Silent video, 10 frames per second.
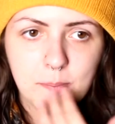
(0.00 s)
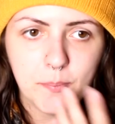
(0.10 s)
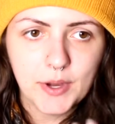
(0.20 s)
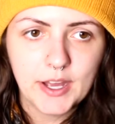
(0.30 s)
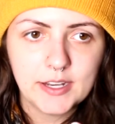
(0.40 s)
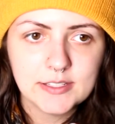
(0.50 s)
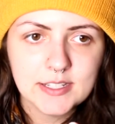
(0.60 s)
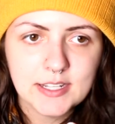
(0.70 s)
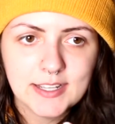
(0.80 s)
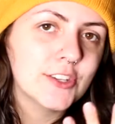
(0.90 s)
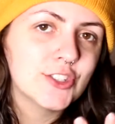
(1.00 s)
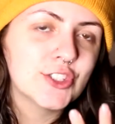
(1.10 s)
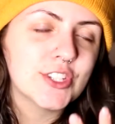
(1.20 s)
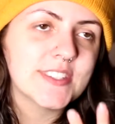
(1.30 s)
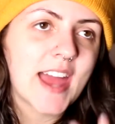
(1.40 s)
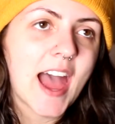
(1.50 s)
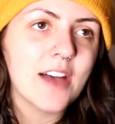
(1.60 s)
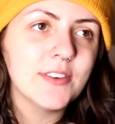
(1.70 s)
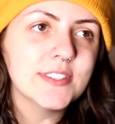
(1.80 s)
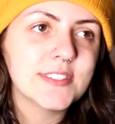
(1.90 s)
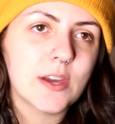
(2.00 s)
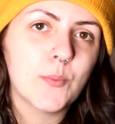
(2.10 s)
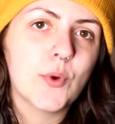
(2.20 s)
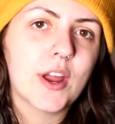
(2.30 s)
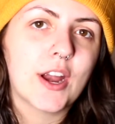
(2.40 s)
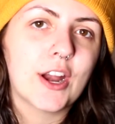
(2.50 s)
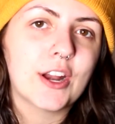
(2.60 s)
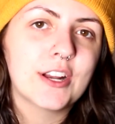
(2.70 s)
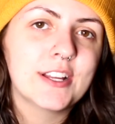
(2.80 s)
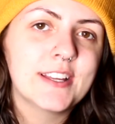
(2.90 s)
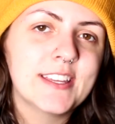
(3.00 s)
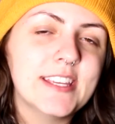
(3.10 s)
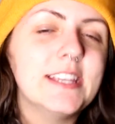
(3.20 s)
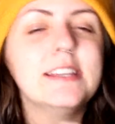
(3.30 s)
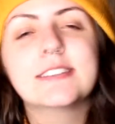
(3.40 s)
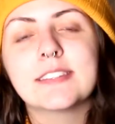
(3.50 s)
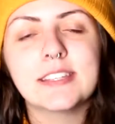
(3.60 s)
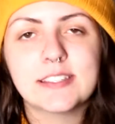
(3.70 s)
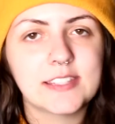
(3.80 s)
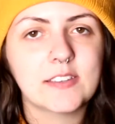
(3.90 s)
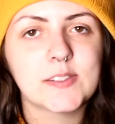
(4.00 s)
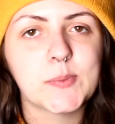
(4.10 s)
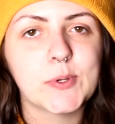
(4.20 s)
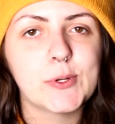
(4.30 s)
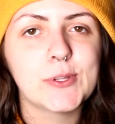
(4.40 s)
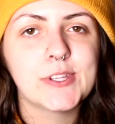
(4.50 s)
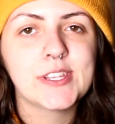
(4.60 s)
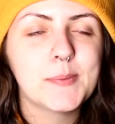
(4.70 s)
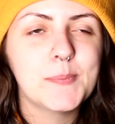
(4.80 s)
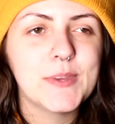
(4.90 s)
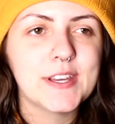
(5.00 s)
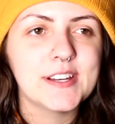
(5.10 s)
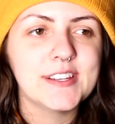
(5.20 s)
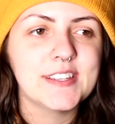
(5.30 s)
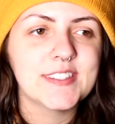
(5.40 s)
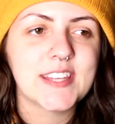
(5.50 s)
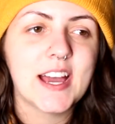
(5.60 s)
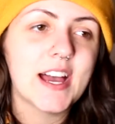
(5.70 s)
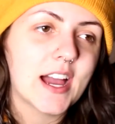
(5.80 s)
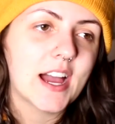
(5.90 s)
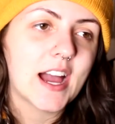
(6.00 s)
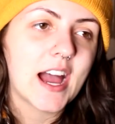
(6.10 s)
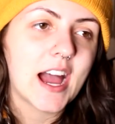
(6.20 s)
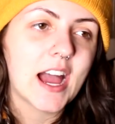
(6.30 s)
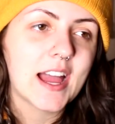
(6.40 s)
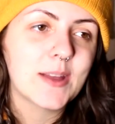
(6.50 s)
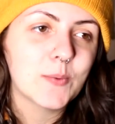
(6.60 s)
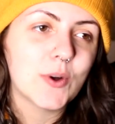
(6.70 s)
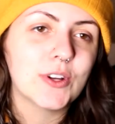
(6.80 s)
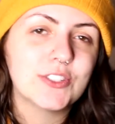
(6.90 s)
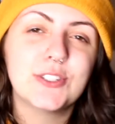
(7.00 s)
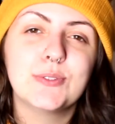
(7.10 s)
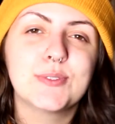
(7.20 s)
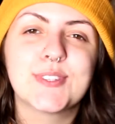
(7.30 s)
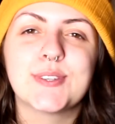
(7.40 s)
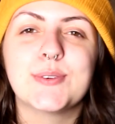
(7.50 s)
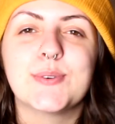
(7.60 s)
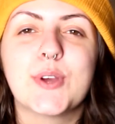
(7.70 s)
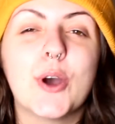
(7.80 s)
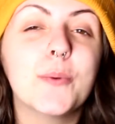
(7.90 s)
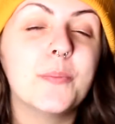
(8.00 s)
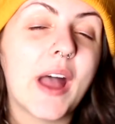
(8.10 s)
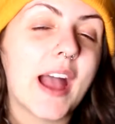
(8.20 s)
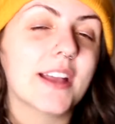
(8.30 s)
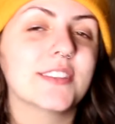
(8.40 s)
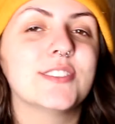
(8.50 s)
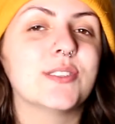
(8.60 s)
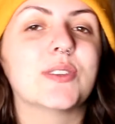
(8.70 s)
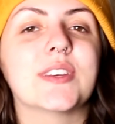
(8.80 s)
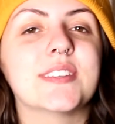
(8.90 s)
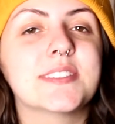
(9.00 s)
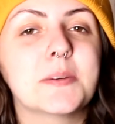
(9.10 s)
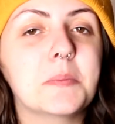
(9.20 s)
but just have it somewhere easily accessible, because I want you to go back to this